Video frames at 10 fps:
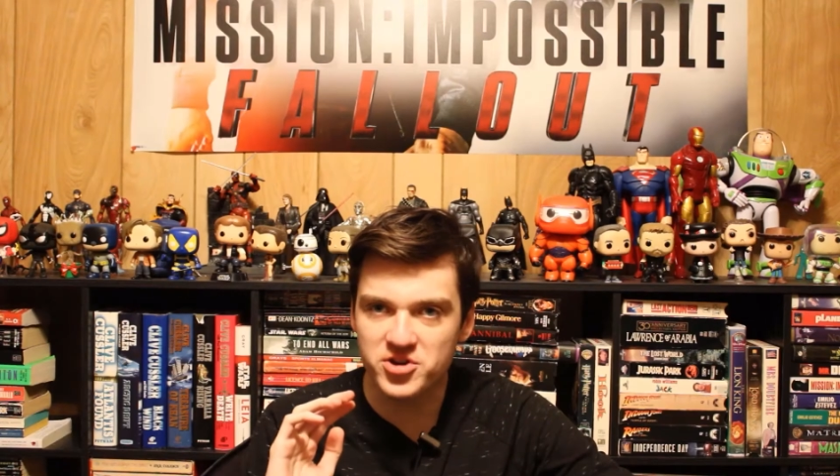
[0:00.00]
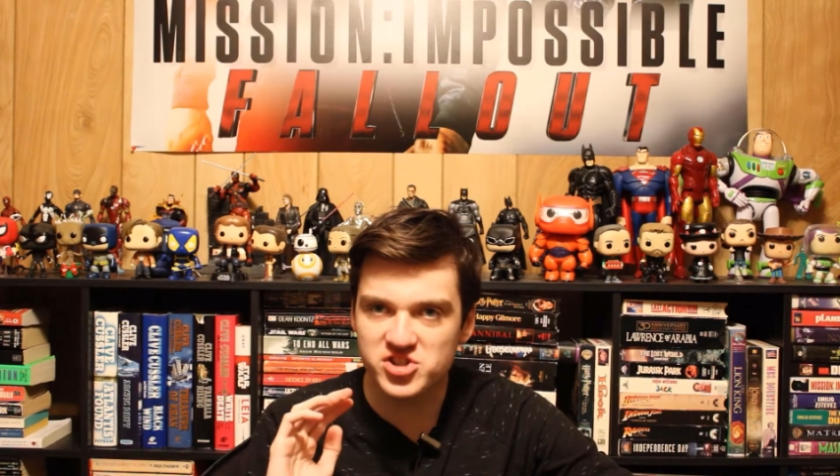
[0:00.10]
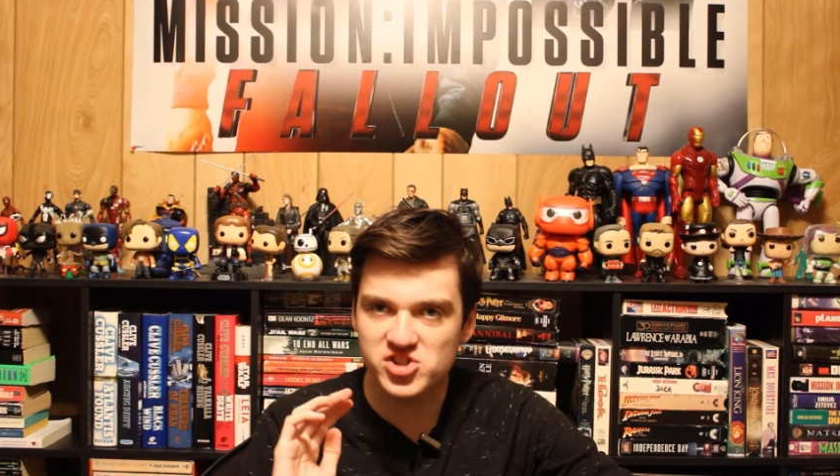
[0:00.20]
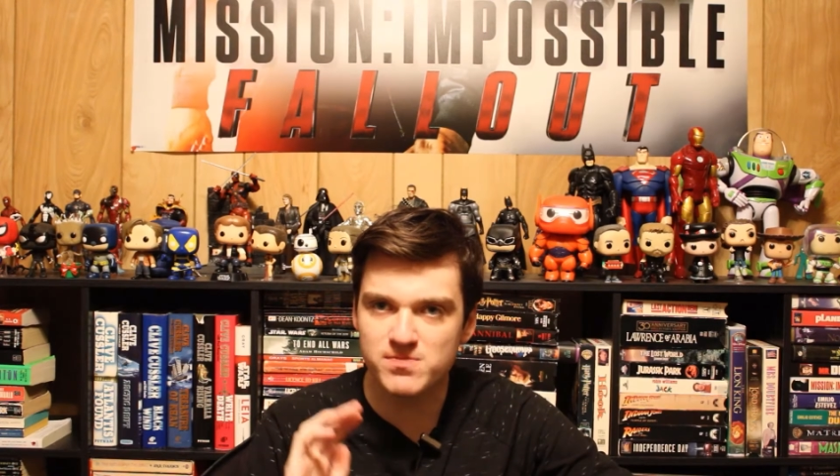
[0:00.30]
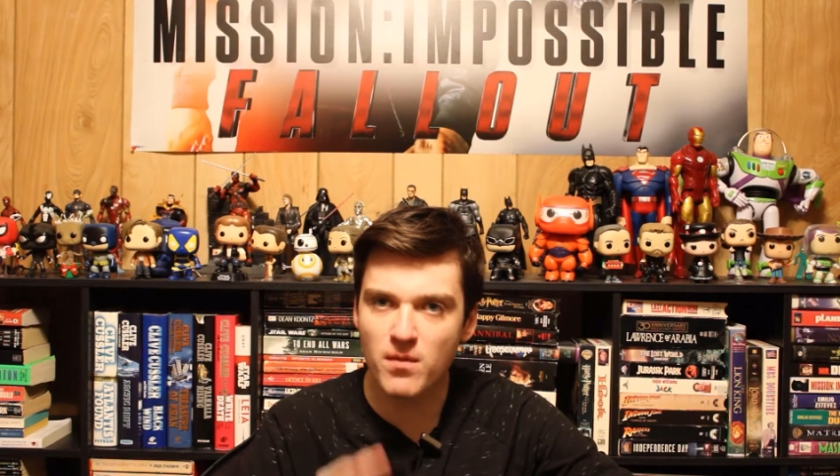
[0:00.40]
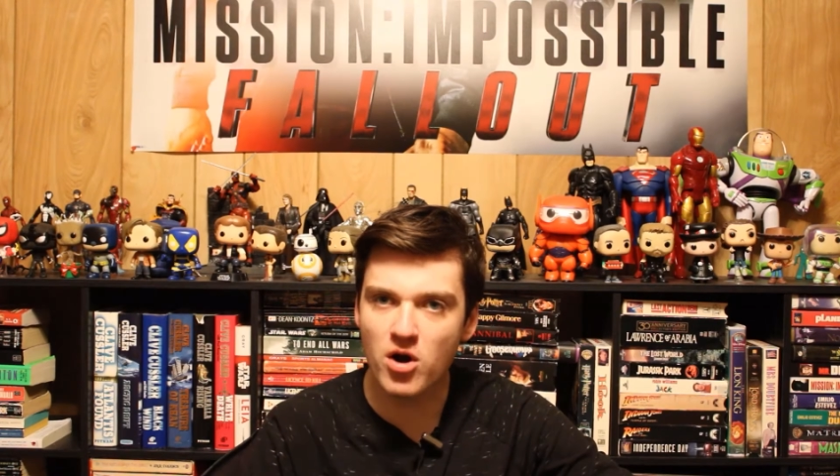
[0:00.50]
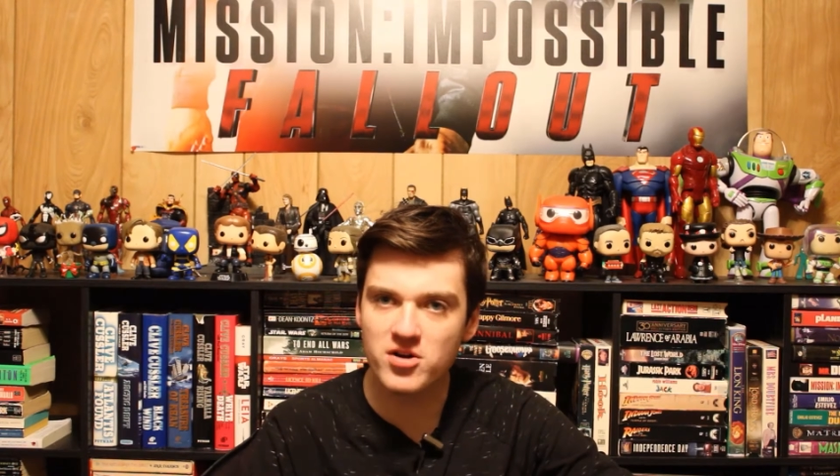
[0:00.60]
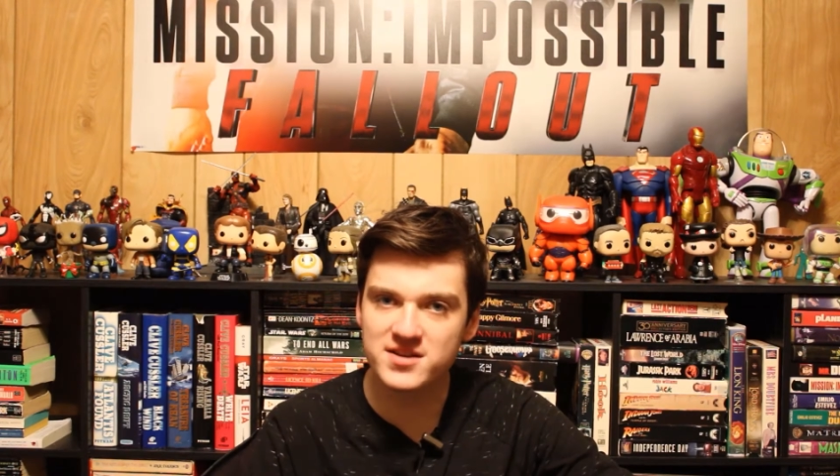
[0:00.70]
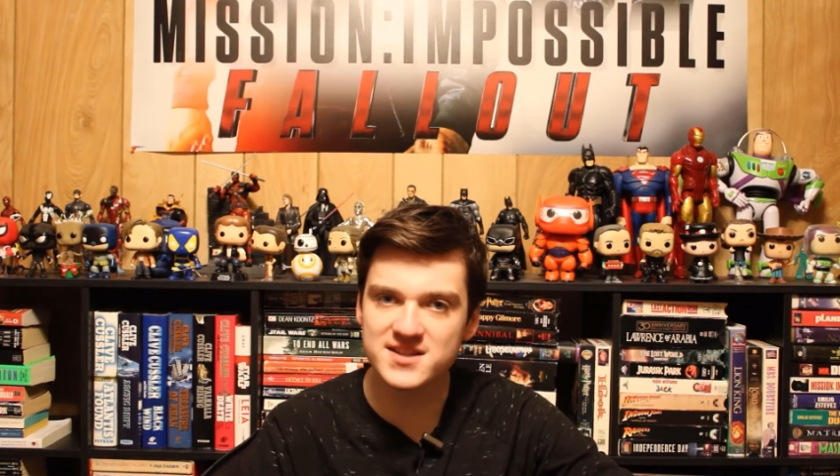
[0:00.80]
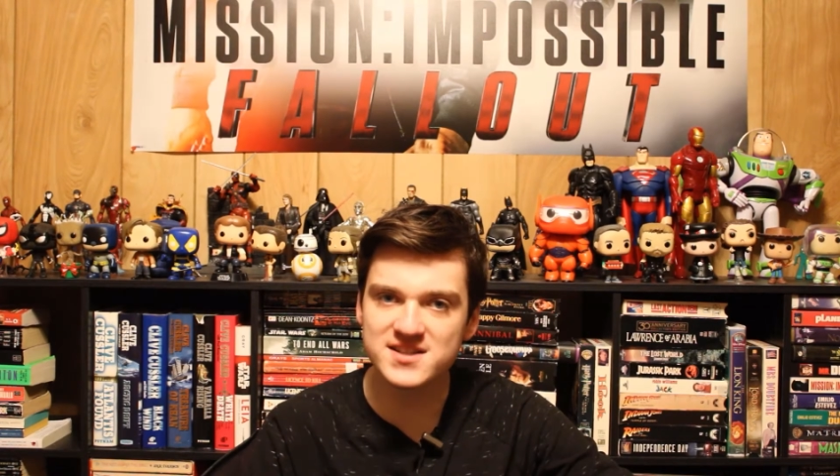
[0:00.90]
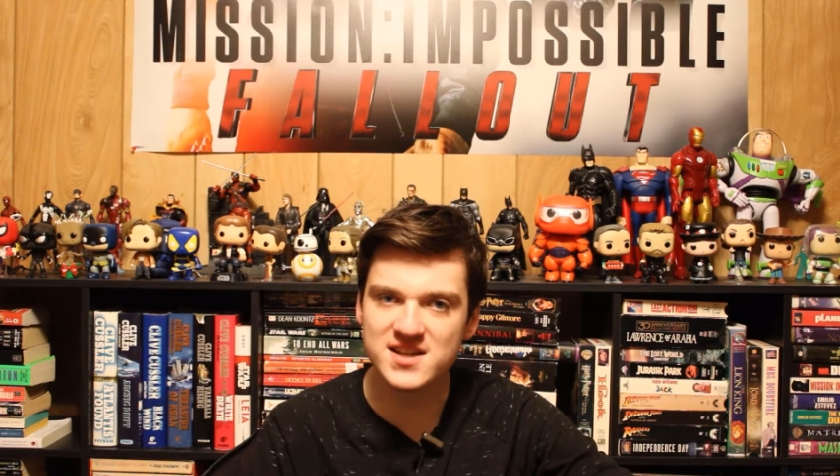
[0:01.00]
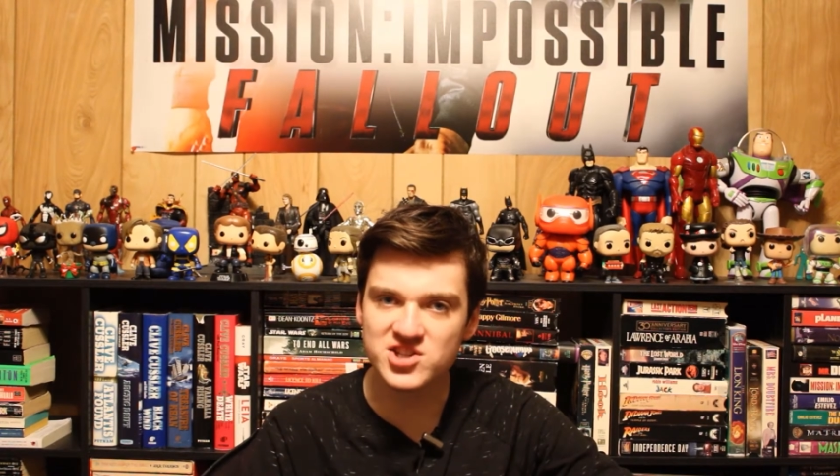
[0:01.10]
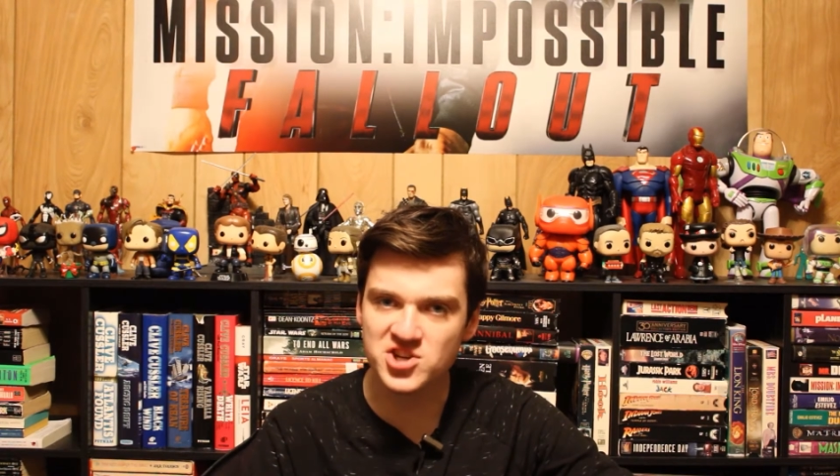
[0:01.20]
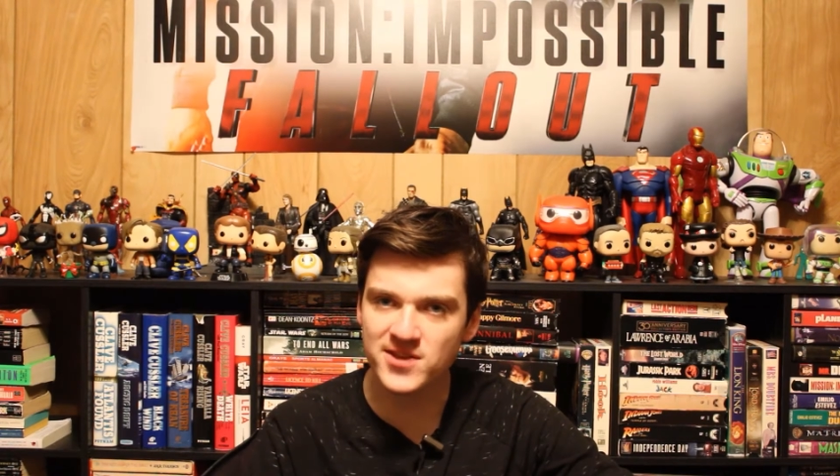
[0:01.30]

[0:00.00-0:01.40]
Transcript: smart decision